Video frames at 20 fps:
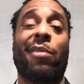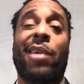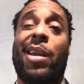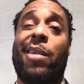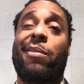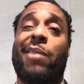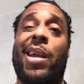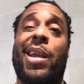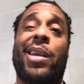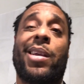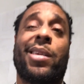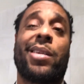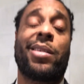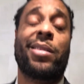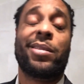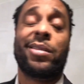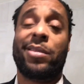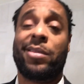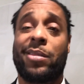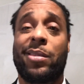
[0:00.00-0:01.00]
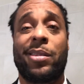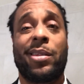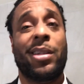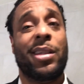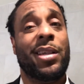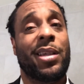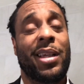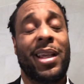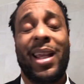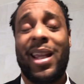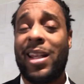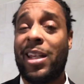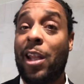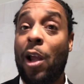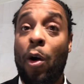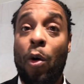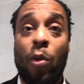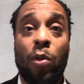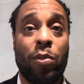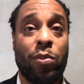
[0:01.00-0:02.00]
Ray Ray. It
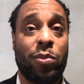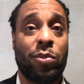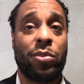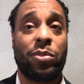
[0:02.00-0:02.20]
don't.